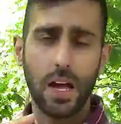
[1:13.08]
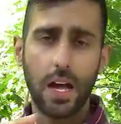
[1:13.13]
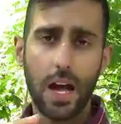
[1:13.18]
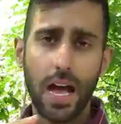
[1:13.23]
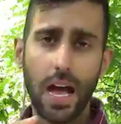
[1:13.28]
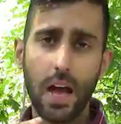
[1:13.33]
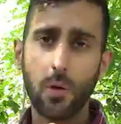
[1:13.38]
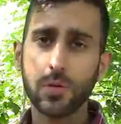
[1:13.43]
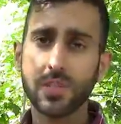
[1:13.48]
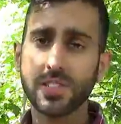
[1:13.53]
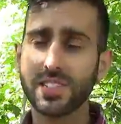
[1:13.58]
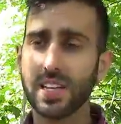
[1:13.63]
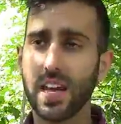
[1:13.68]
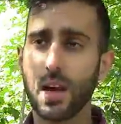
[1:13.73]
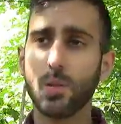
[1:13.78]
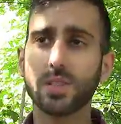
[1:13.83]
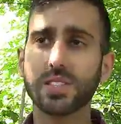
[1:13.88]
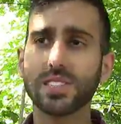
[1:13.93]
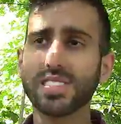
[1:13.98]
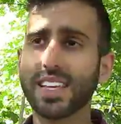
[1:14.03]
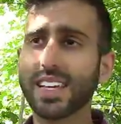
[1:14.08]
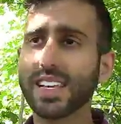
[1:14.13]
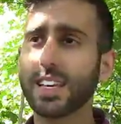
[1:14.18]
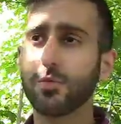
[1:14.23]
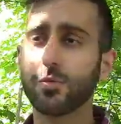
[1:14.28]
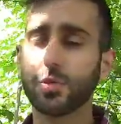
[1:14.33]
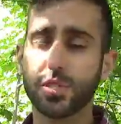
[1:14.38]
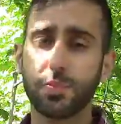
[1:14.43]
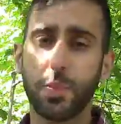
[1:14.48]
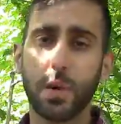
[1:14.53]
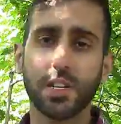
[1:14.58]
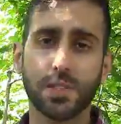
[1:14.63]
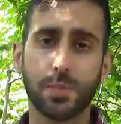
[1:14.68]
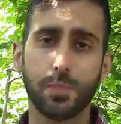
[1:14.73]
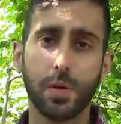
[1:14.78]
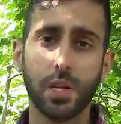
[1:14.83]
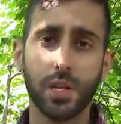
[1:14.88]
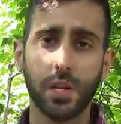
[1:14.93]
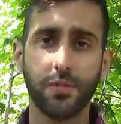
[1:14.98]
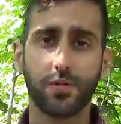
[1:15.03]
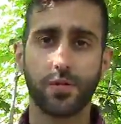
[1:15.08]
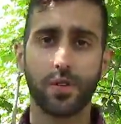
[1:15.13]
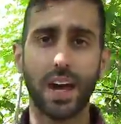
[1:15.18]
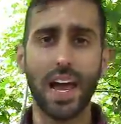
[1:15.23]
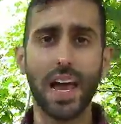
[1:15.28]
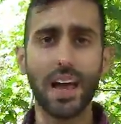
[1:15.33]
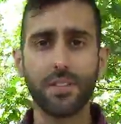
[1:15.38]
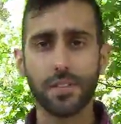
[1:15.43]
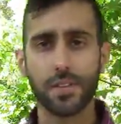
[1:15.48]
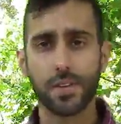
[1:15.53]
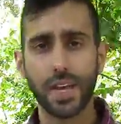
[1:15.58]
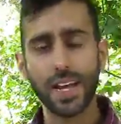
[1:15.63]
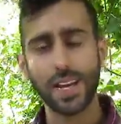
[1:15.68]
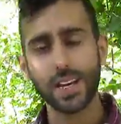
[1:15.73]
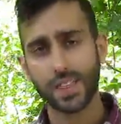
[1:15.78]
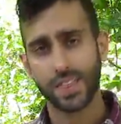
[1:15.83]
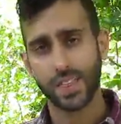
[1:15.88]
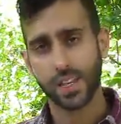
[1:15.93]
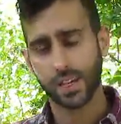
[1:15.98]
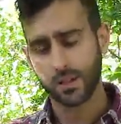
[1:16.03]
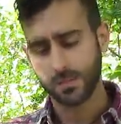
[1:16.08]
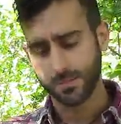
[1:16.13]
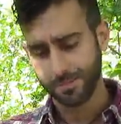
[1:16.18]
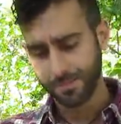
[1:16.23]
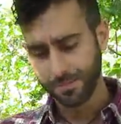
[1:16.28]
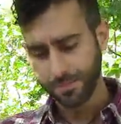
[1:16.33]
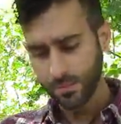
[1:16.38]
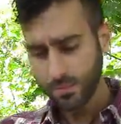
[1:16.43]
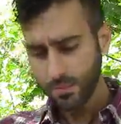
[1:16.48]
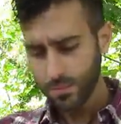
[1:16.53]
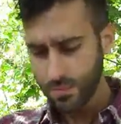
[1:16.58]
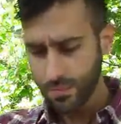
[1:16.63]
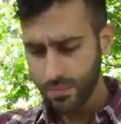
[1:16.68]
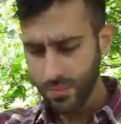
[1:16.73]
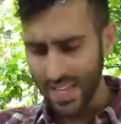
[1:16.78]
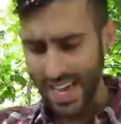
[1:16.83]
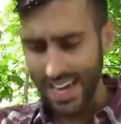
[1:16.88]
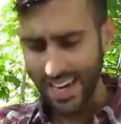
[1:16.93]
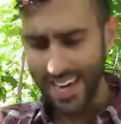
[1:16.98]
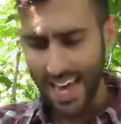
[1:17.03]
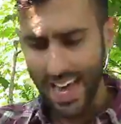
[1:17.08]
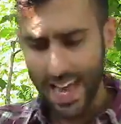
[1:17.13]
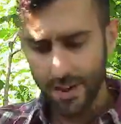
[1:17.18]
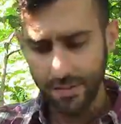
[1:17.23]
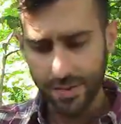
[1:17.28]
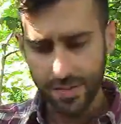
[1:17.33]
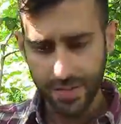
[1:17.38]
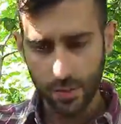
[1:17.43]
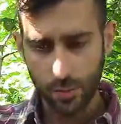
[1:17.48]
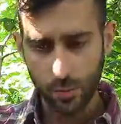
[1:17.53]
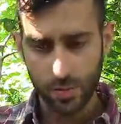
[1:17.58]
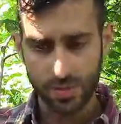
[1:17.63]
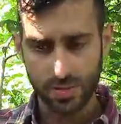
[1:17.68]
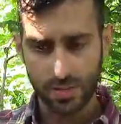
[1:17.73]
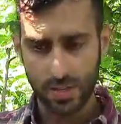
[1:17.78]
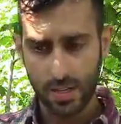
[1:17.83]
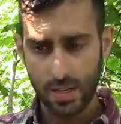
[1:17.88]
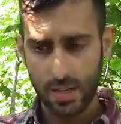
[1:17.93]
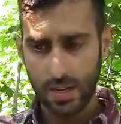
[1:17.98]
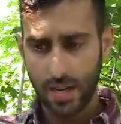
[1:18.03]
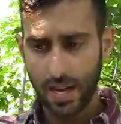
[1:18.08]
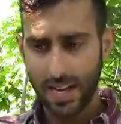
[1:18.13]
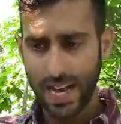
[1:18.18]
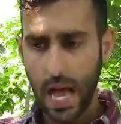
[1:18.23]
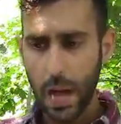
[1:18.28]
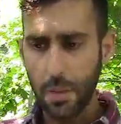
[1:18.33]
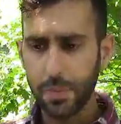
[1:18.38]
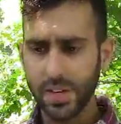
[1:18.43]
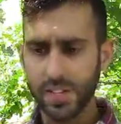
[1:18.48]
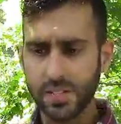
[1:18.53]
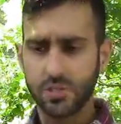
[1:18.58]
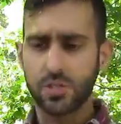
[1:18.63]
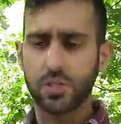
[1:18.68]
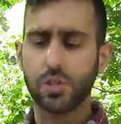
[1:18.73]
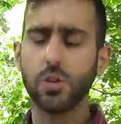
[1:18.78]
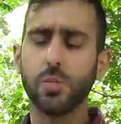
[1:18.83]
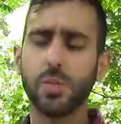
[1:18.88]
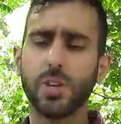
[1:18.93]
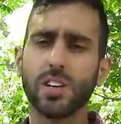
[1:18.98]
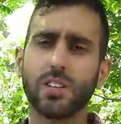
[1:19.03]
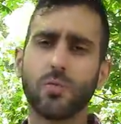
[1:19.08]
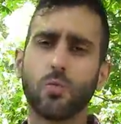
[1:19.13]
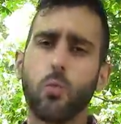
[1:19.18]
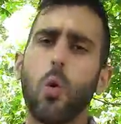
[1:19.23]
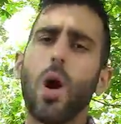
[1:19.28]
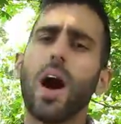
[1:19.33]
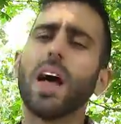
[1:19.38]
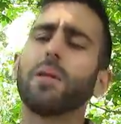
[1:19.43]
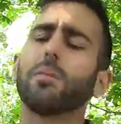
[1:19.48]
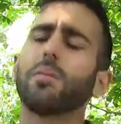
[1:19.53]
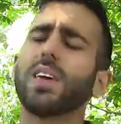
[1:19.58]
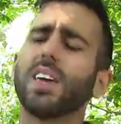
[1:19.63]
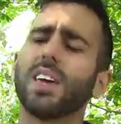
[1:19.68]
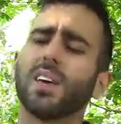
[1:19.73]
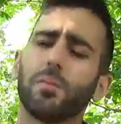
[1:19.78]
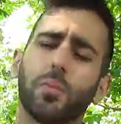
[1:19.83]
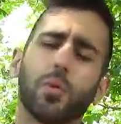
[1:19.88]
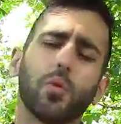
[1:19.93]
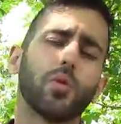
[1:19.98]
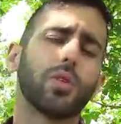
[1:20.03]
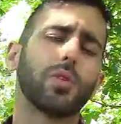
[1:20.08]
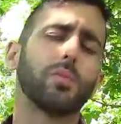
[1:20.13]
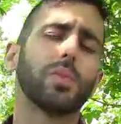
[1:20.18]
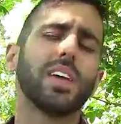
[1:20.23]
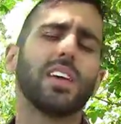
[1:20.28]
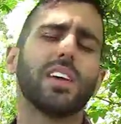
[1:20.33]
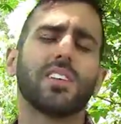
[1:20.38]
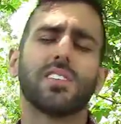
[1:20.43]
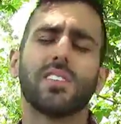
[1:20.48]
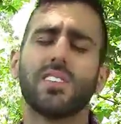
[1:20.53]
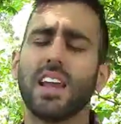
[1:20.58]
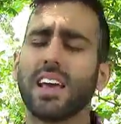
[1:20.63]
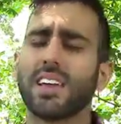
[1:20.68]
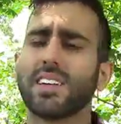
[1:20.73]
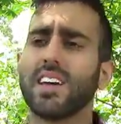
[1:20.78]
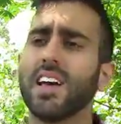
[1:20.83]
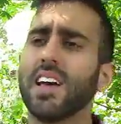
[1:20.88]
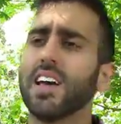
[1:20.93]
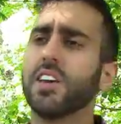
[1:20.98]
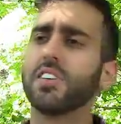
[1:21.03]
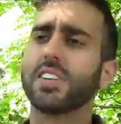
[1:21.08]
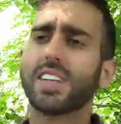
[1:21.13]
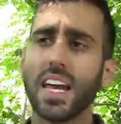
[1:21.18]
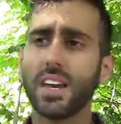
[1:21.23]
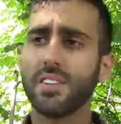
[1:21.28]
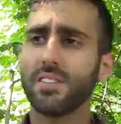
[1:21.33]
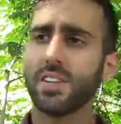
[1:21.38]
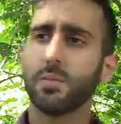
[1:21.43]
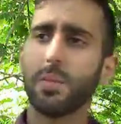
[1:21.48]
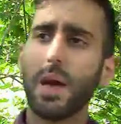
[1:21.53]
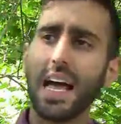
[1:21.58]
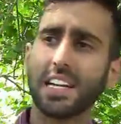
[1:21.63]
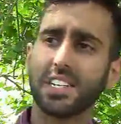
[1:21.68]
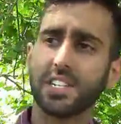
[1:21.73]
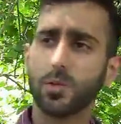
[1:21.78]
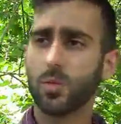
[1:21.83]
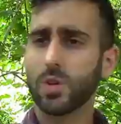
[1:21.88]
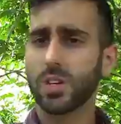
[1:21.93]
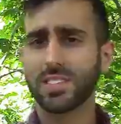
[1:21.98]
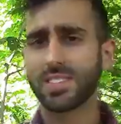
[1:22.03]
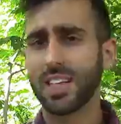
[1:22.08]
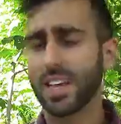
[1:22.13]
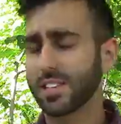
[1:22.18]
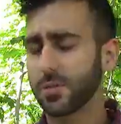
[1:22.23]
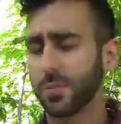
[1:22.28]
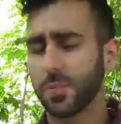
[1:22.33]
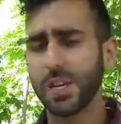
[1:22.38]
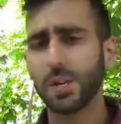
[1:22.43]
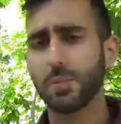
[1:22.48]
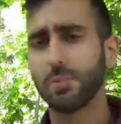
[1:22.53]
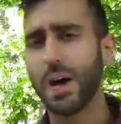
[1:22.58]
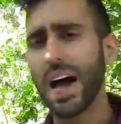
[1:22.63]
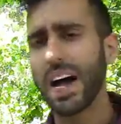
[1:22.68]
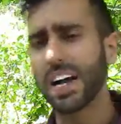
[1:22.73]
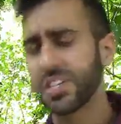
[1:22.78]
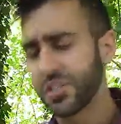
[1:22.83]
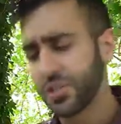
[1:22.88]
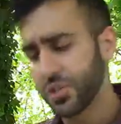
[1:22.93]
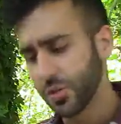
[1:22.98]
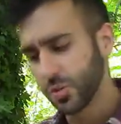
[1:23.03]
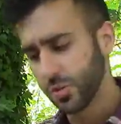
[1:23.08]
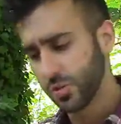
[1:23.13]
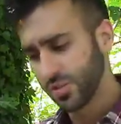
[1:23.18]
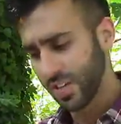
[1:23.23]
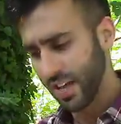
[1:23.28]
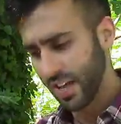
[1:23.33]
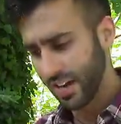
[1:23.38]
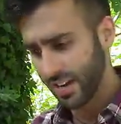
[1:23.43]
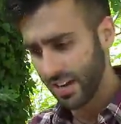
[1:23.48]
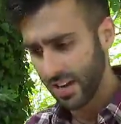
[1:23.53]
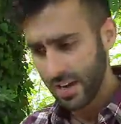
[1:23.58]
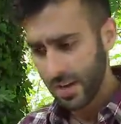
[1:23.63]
I was I wasn't taking responsibility for ever, anything and everything was like happening to me and why me and poor me and like you can't even imagine what it's like to be in my shoes and